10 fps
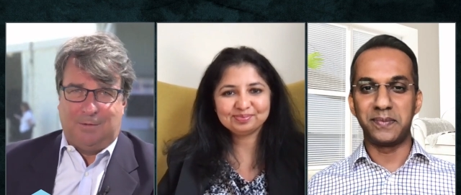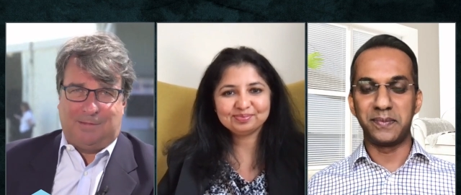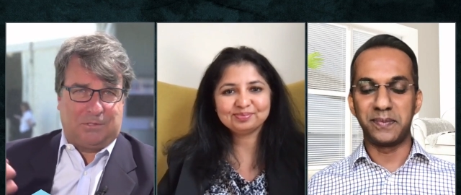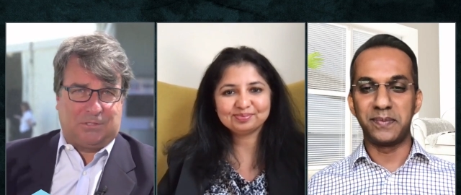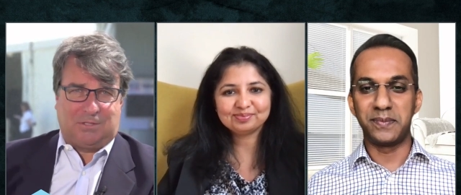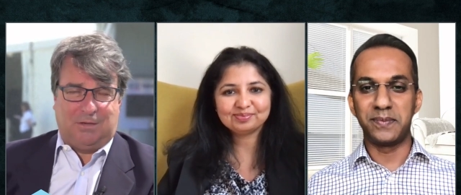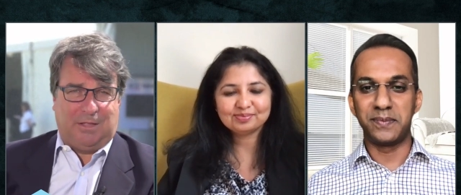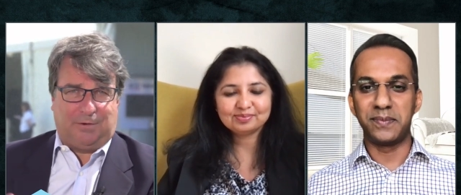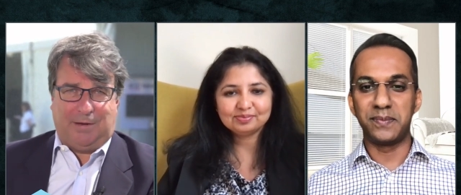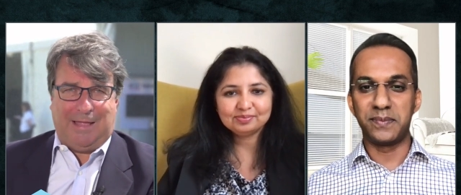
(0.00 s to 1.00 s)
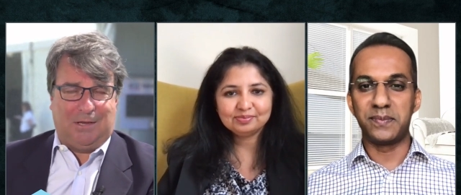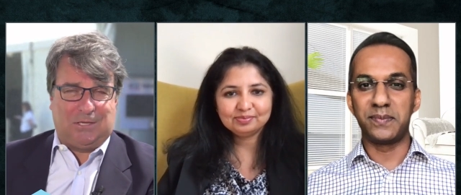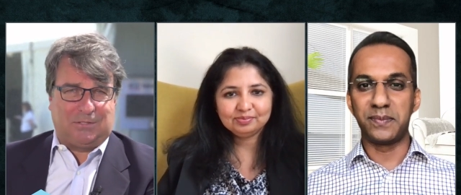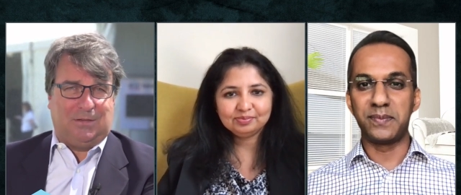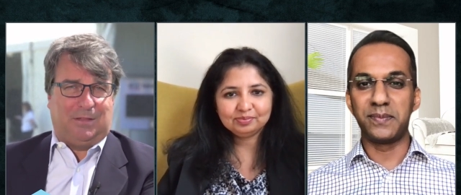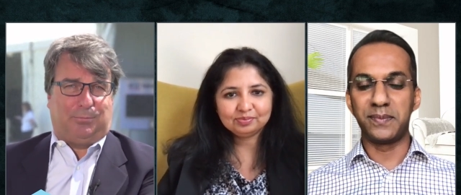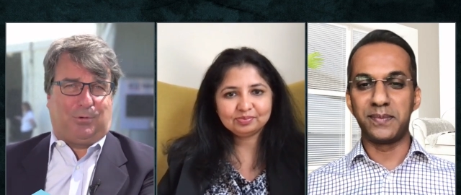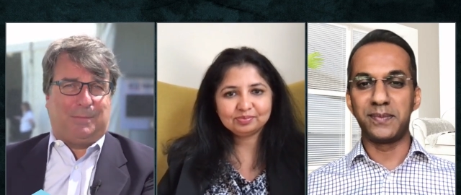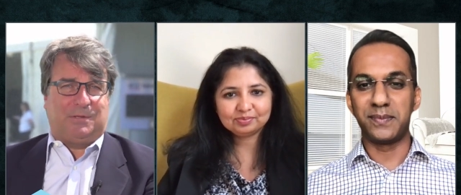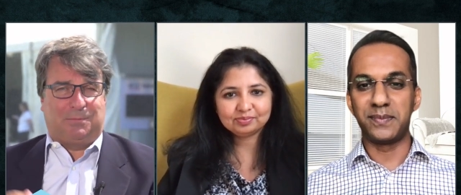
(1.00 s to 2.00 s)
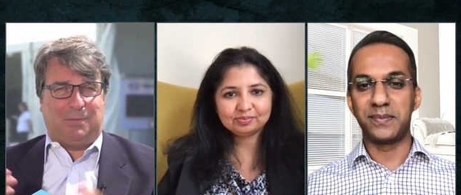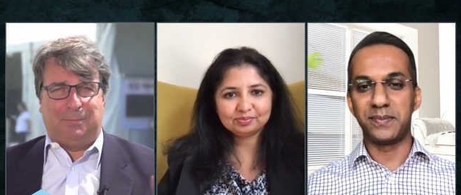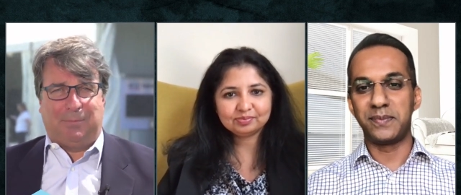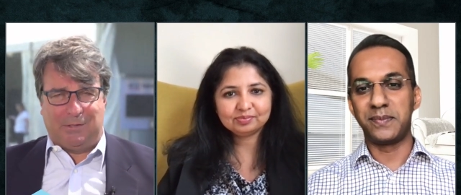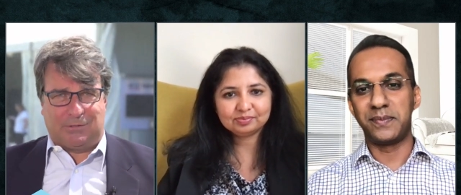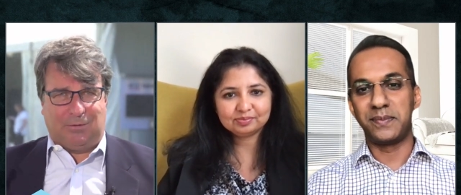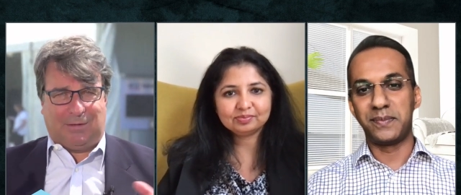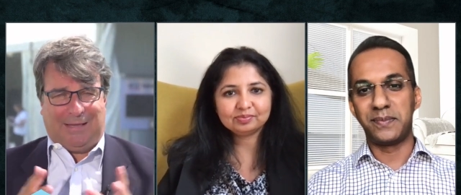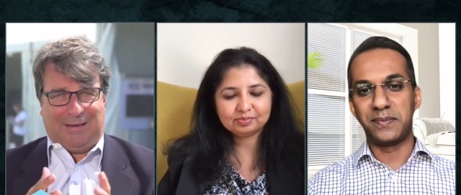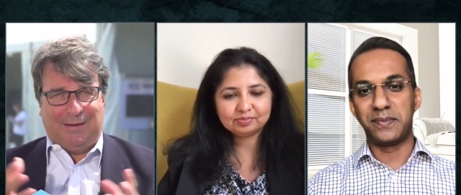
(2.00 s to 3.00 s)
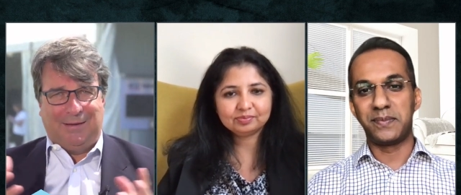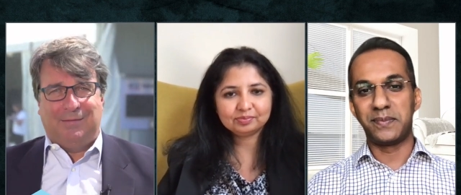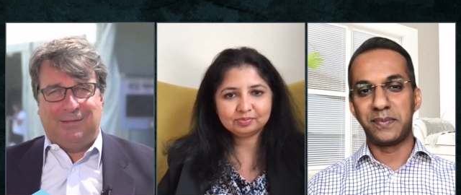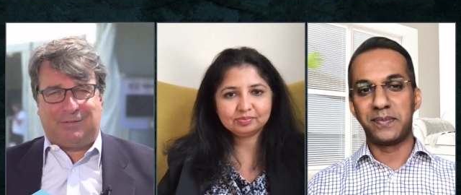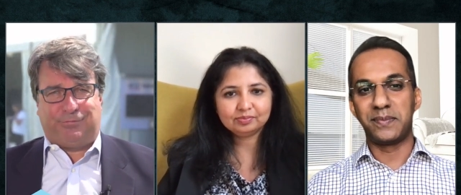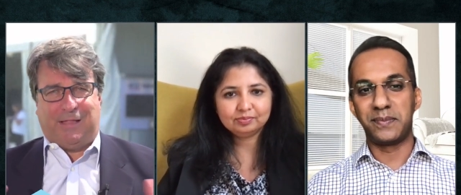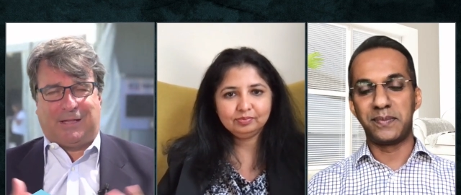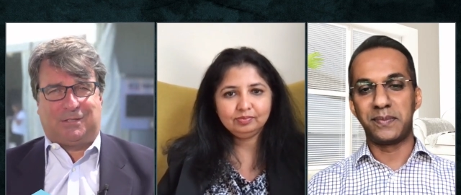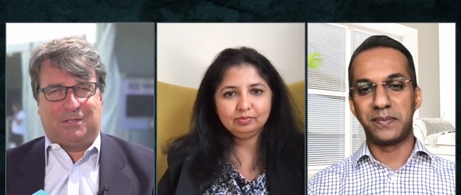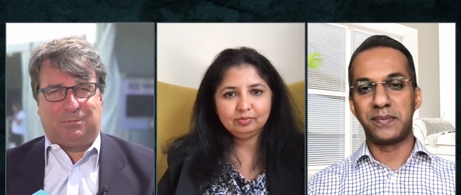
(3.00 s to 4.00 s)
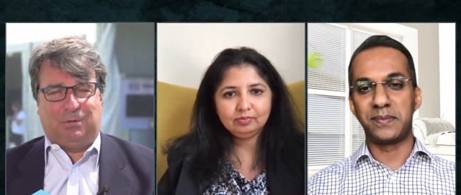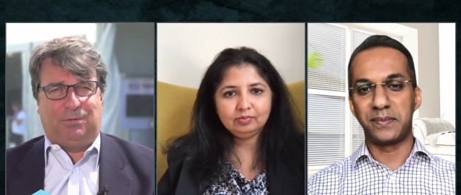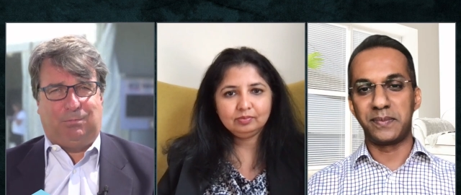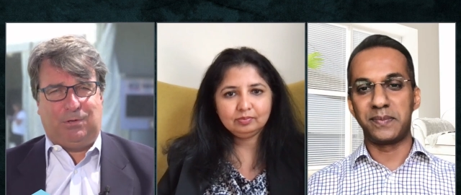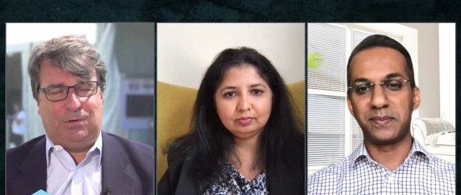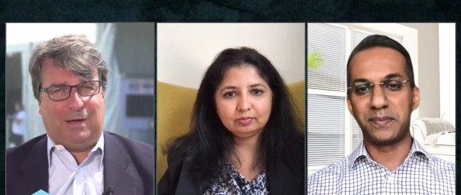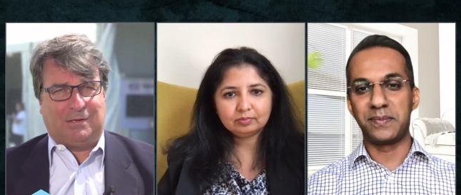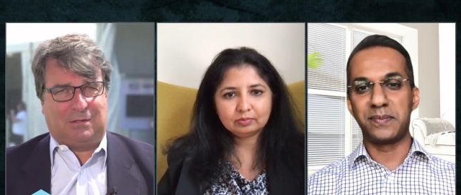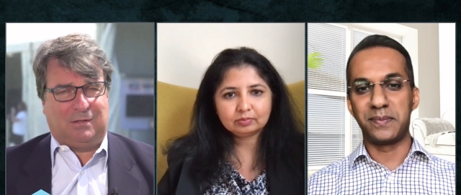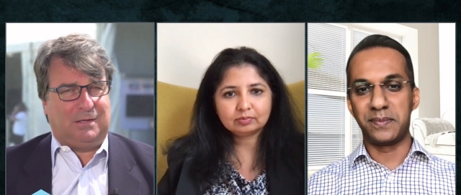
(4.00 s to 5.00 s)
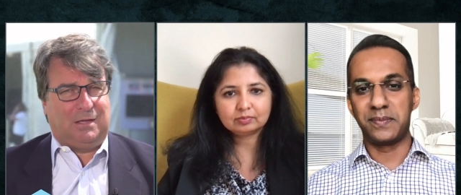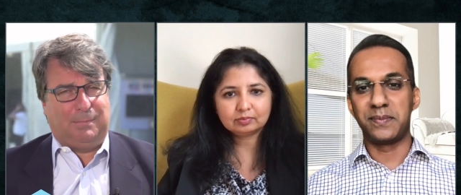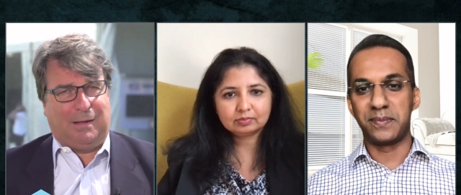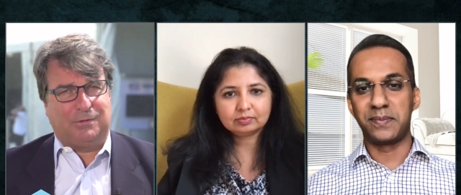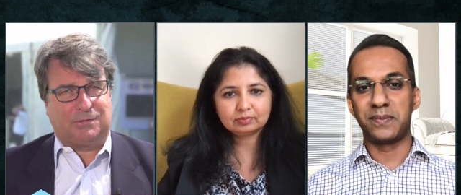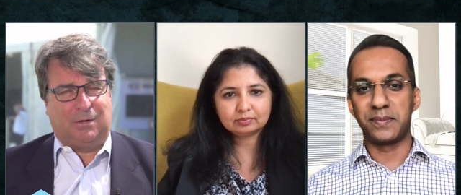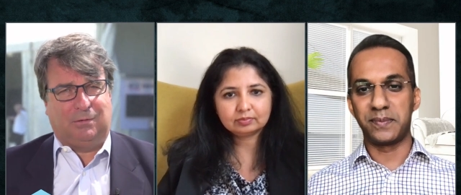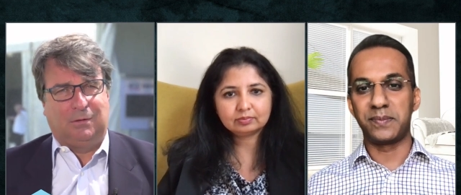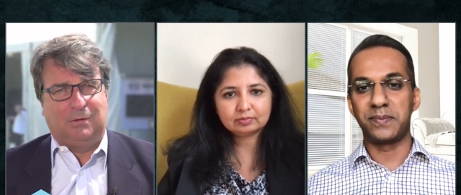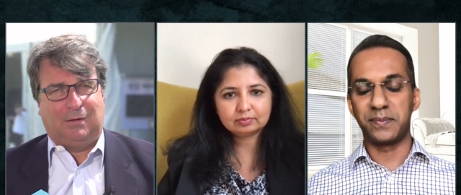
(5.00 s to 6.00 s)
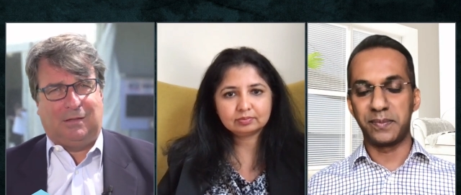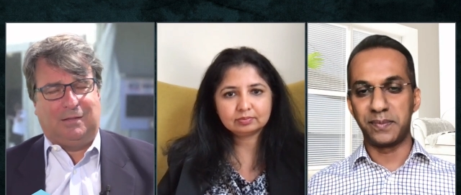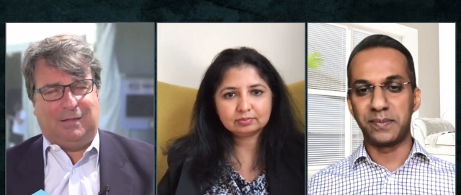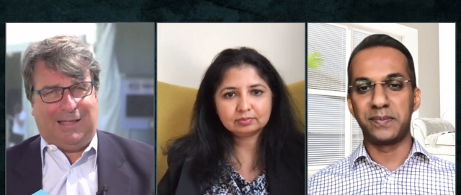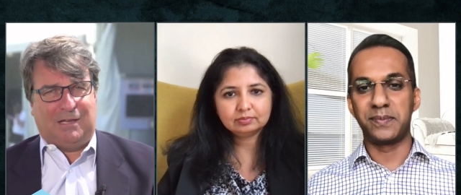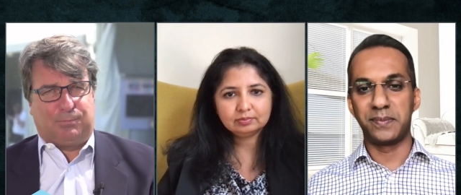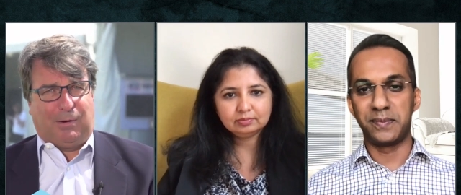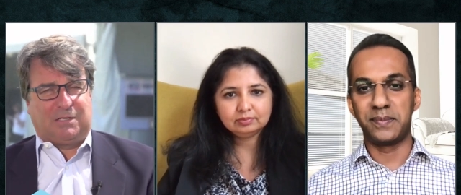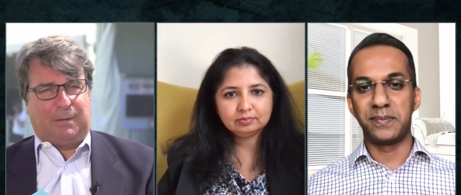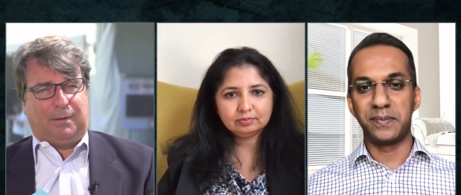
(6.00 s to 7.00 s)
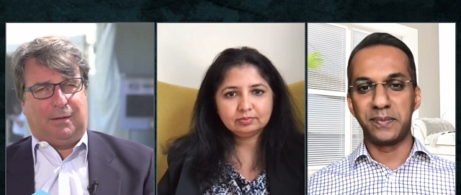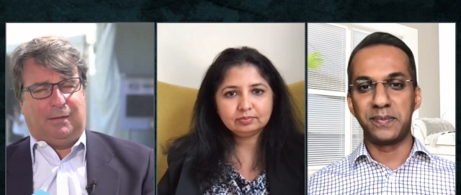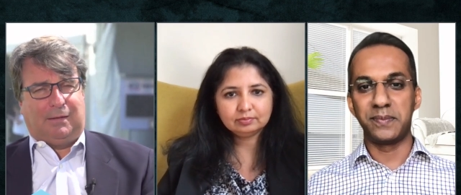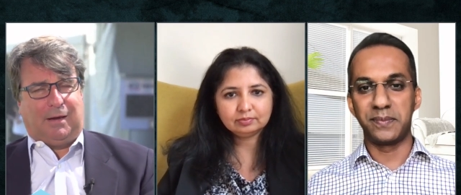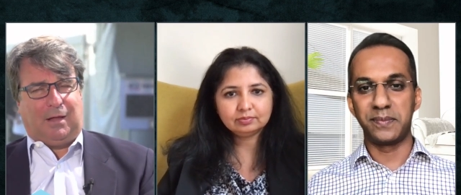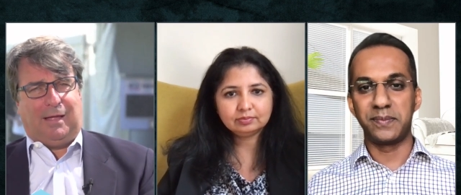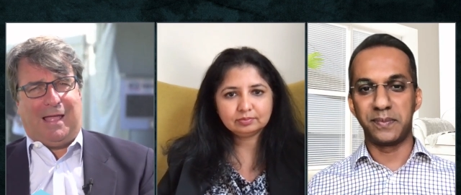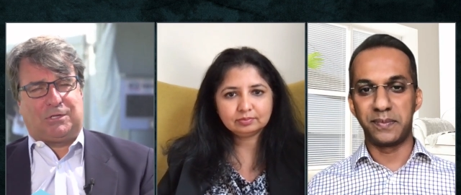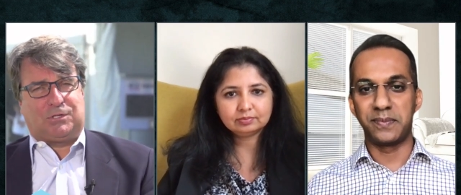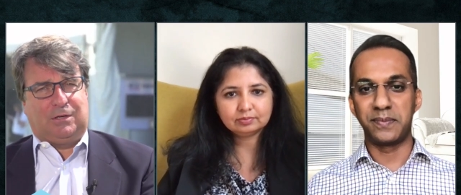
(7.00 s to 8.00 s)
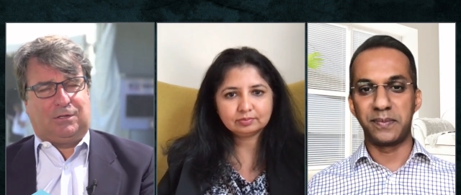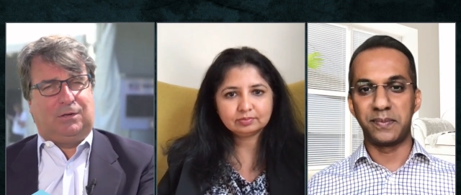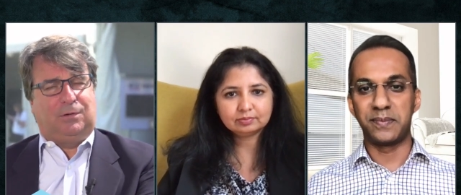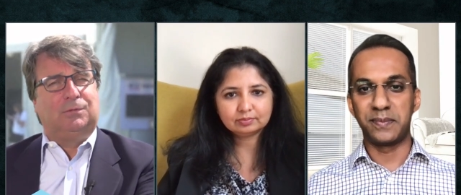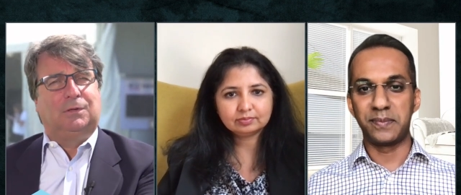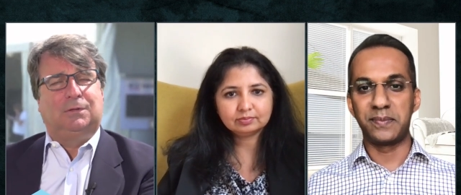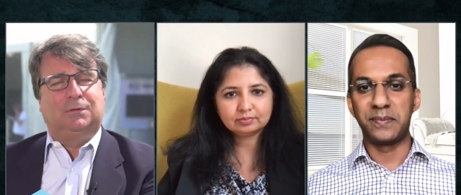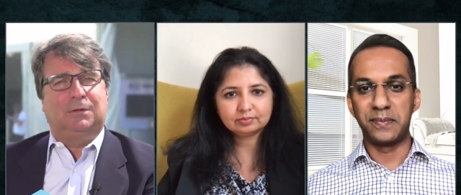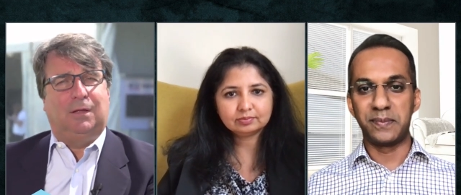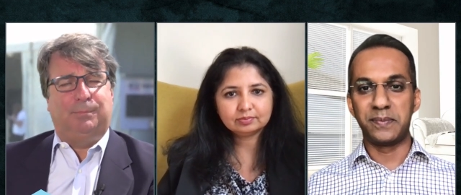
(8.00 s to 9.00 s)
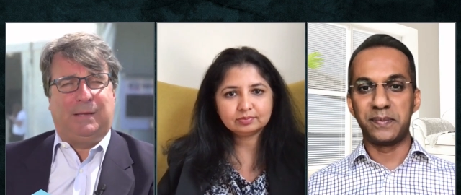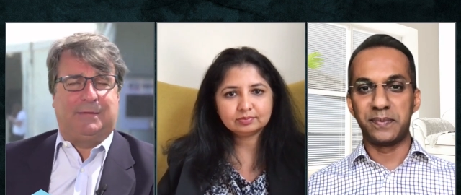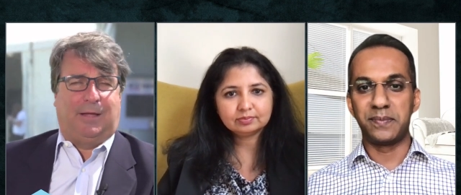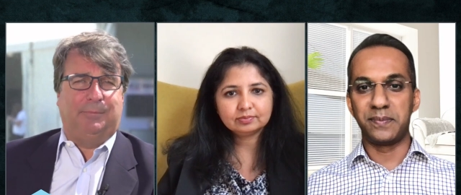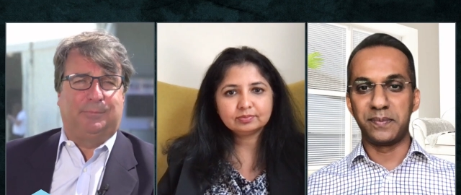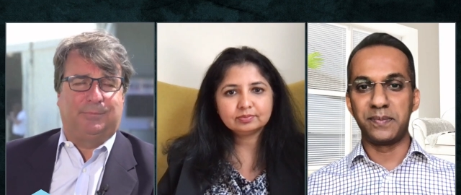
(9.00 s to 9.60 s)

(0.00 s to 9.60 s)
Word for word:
Speaker 1: That's just another edge. That's another premise in my mind. So again, this flexes with what you guys are thinking about. So I think the edge brings up a, a lot of action too, uh, big time.